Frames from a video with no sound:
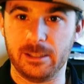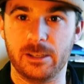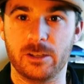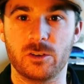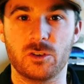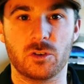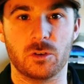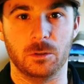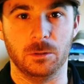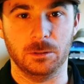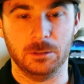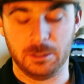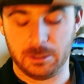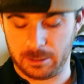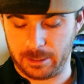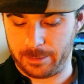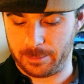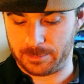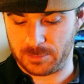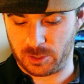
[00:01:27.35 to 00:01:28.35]
controlled,
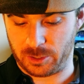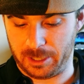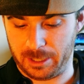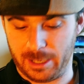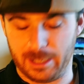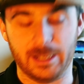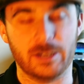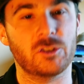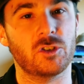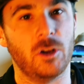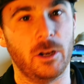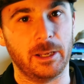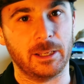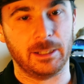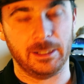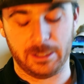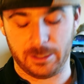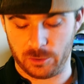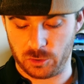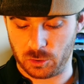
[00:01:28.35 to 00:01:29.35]

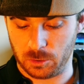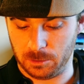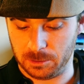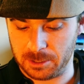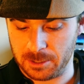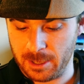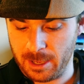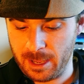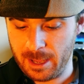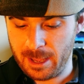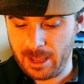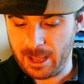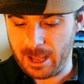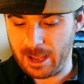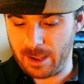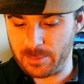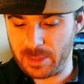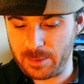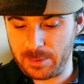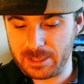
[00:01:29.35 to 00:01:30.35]
electronically controlled,
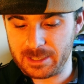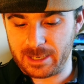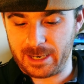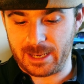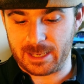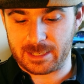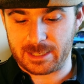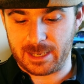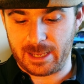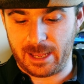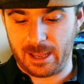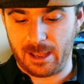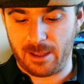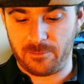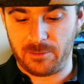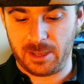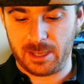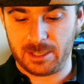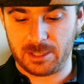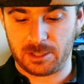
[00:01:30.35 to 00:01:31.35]
that means it has to
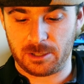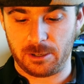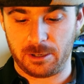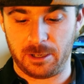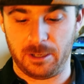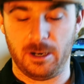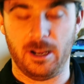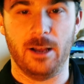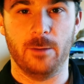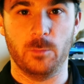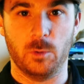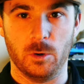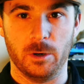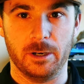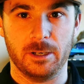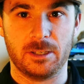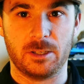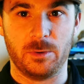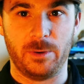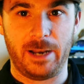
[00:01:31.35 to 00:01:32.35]
have a circuit on
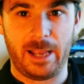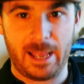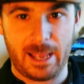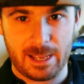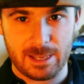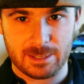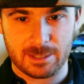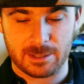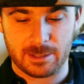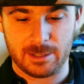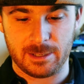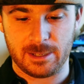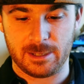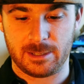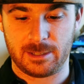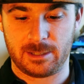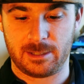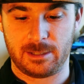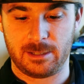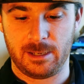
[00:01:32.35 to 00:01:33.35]
board. So it has
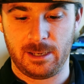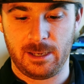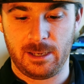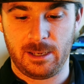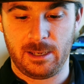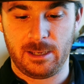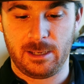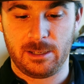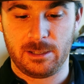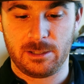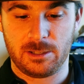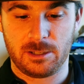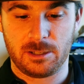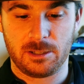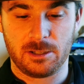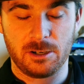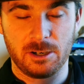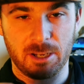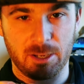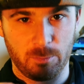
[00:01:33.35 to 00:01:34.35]
this
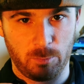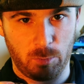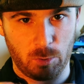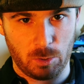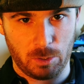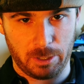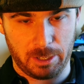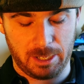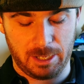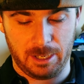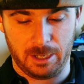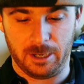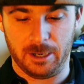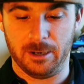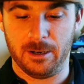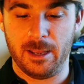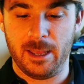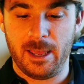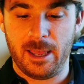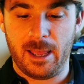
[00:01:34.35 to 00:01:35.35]
circuit board
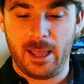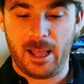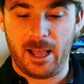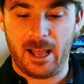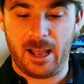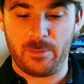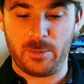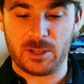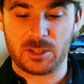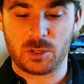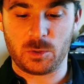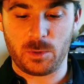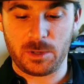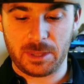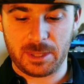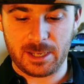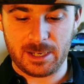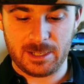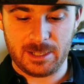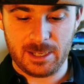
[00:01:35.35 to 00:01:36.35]
here, and so
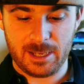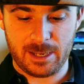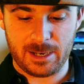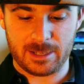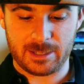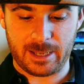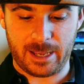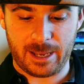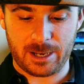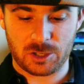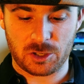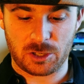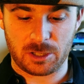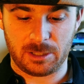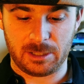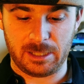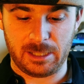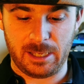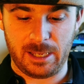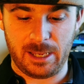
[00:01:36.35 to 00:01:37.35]
what they did is
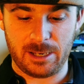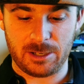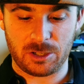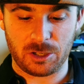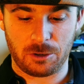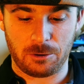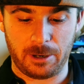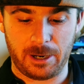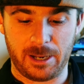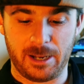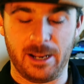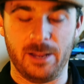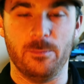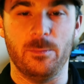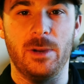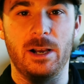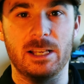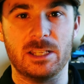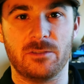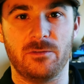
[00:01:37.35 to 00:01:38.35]
actually integrated a
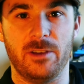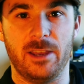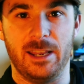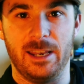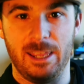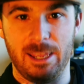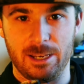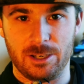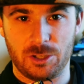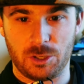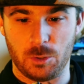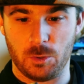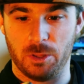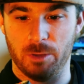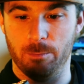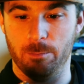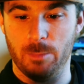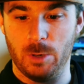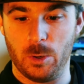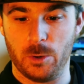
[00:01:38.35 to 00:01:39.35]
MOSFET into
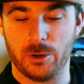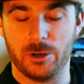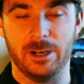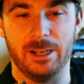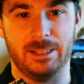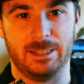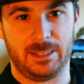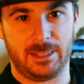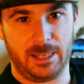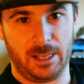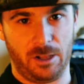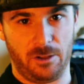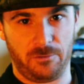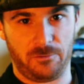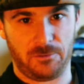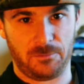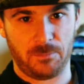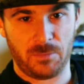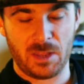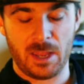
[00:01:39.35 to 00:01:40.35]
the motor
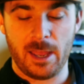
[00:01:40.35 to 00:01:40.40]
itself.